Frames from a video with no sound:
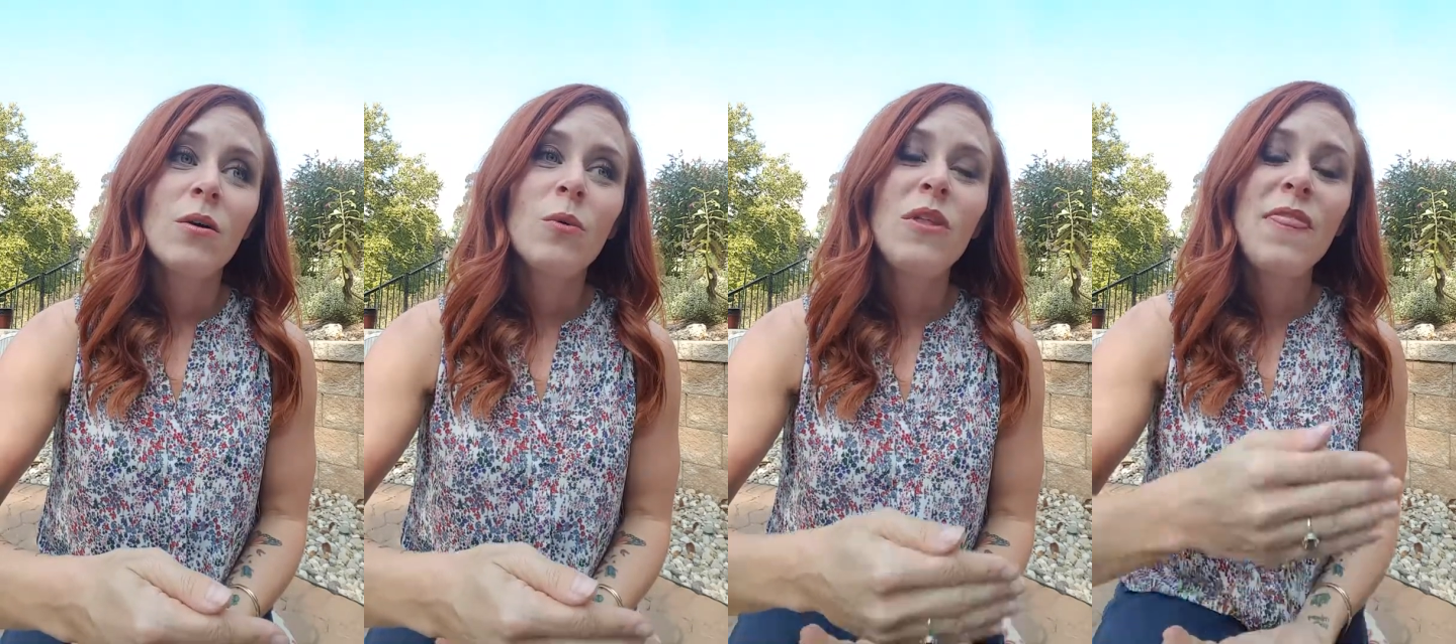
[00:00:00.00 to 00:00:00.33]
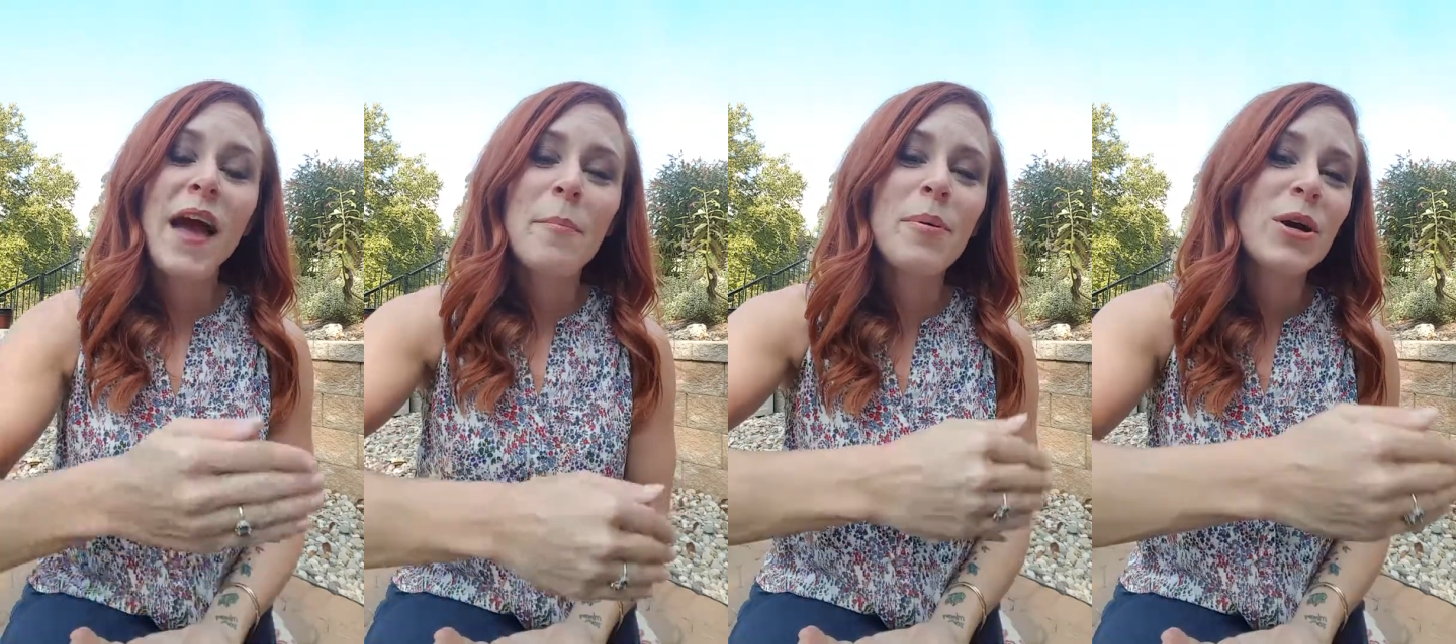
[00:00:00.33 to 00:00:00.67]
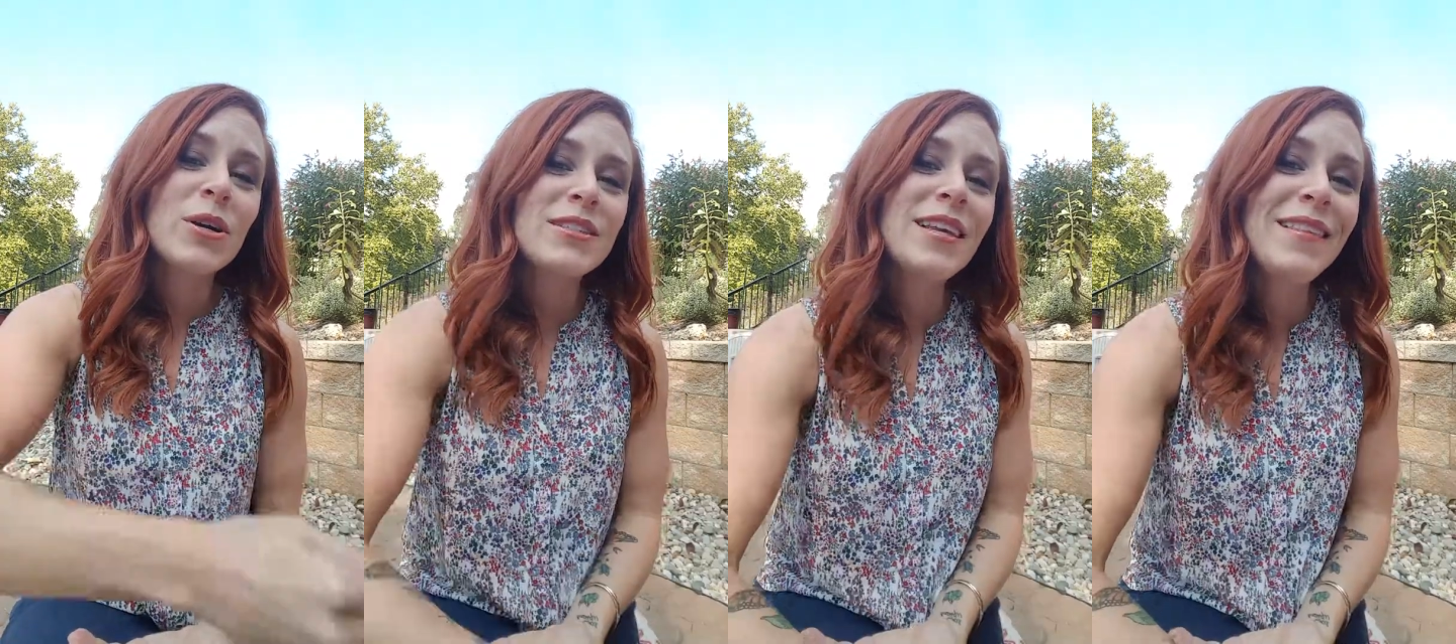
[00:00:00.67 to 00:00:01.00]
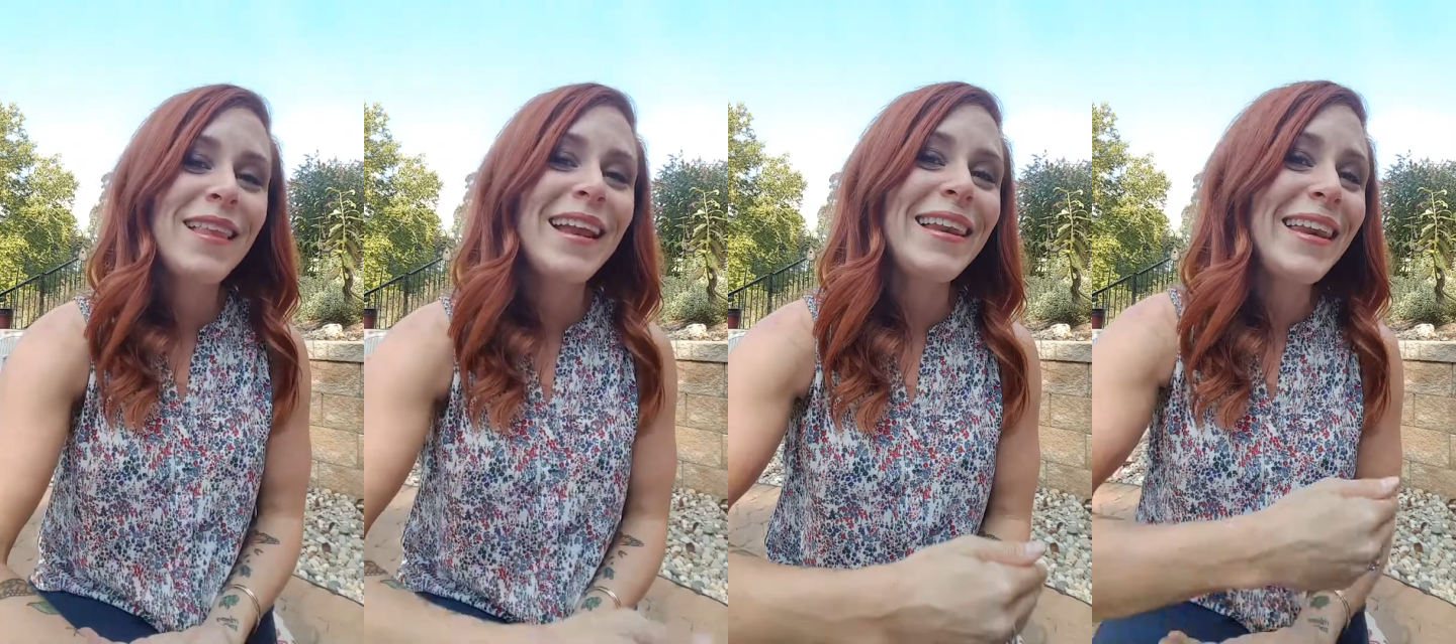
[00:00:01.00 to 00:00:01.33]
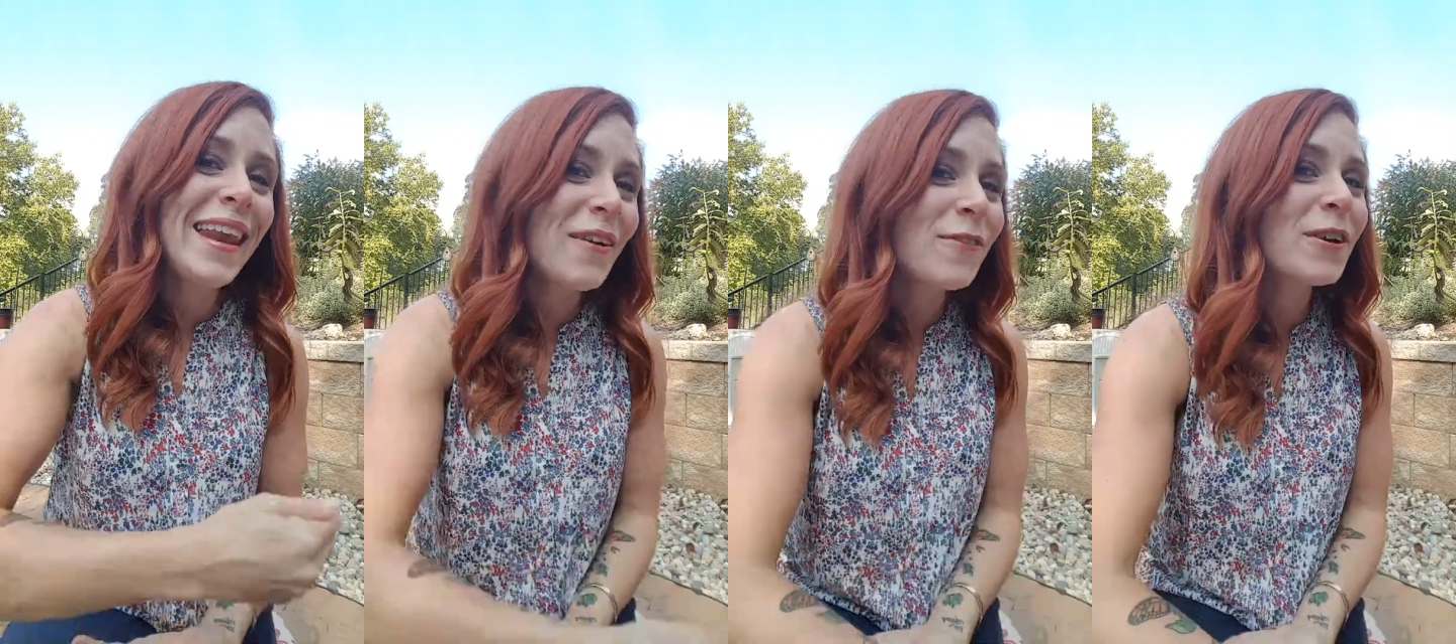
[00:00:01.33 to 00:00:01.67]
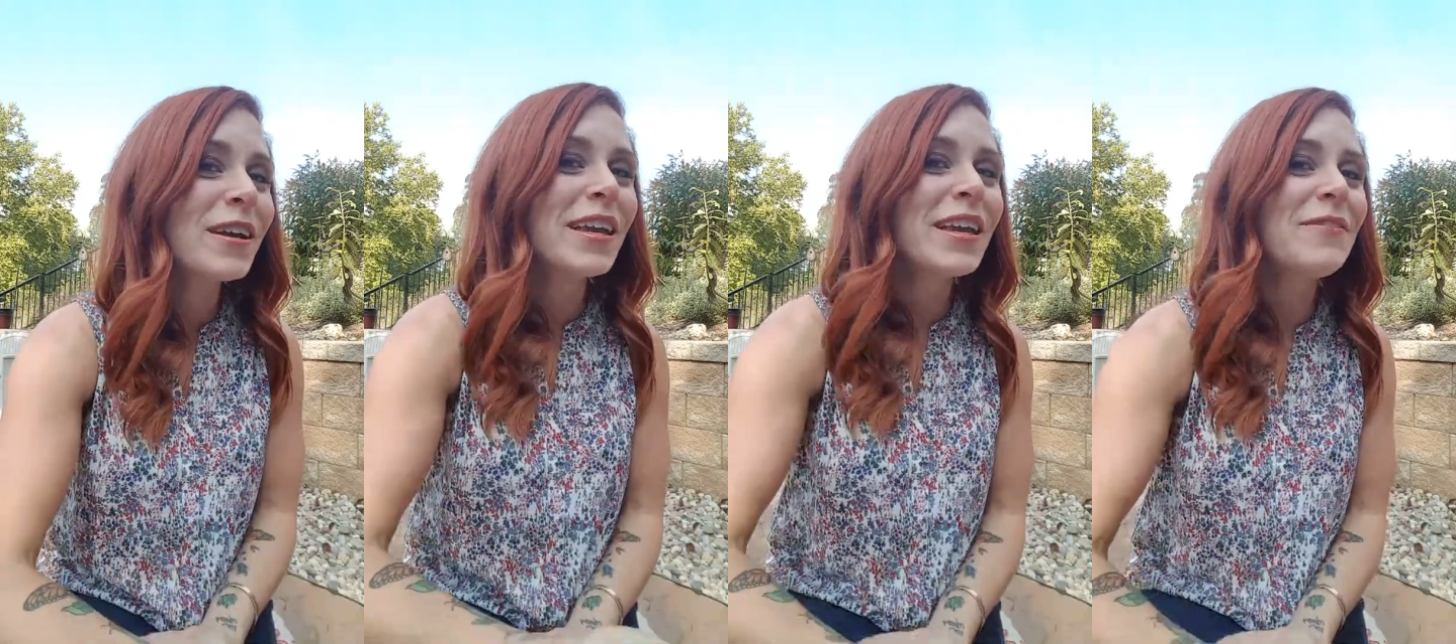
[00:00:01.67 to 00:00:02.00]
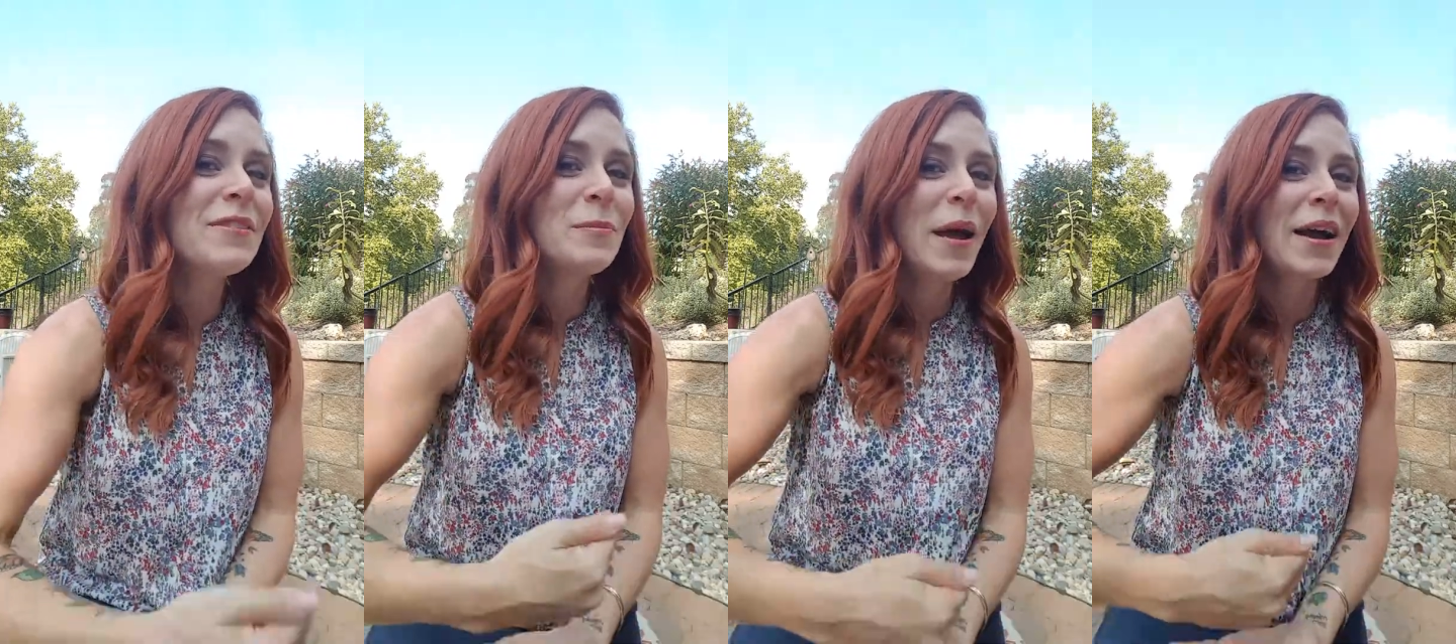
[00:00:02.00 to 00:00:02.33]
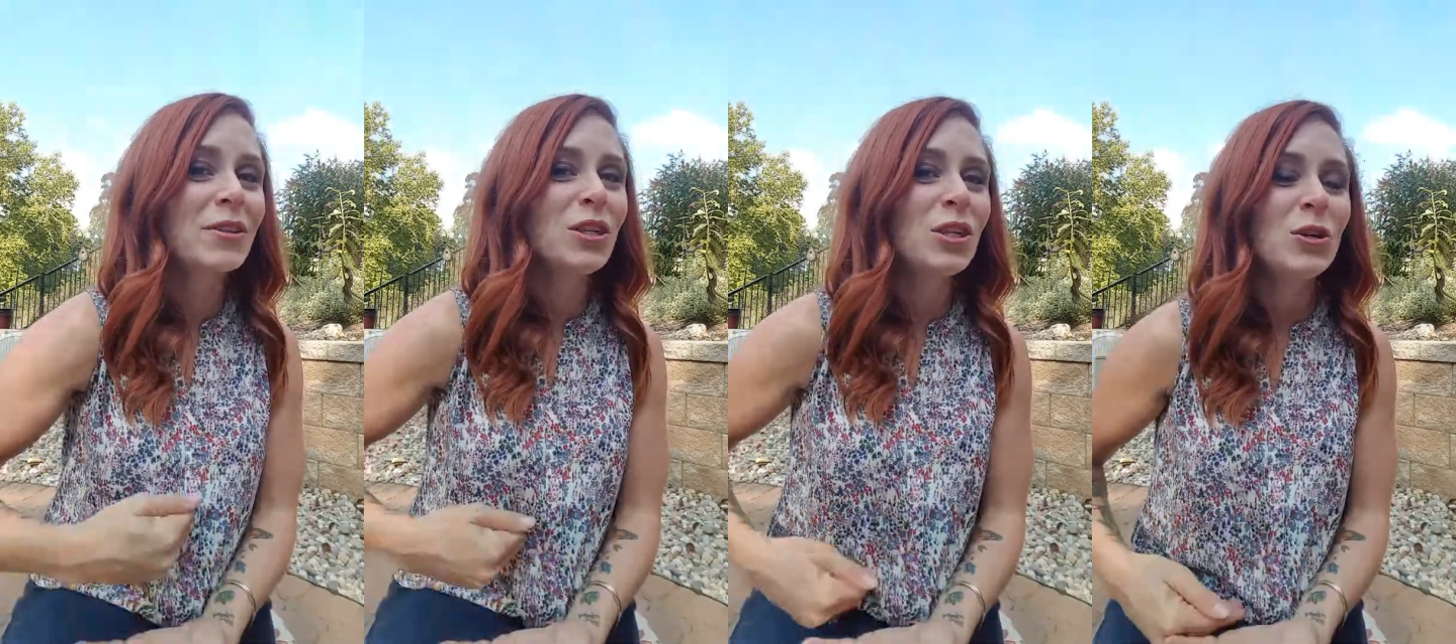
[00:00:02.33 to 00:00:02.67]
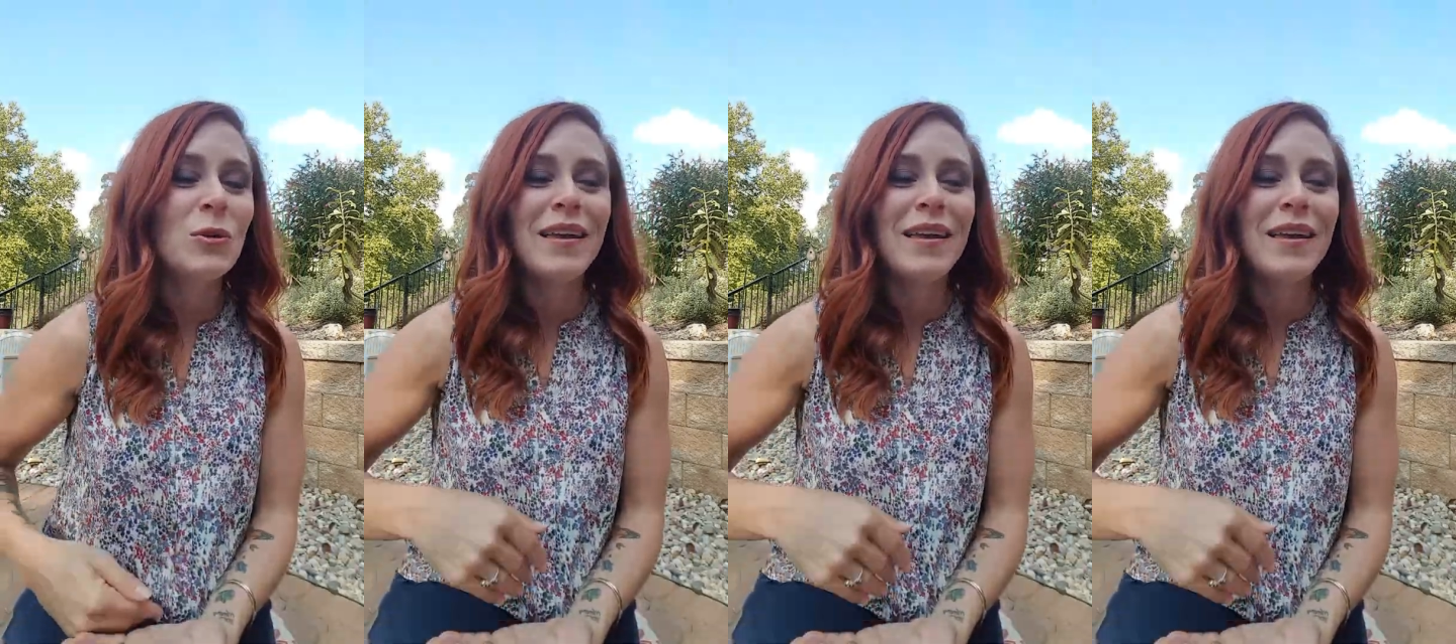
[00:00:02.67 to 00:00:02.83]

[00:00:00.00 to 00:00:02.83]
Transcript: with that person that never gives back to you.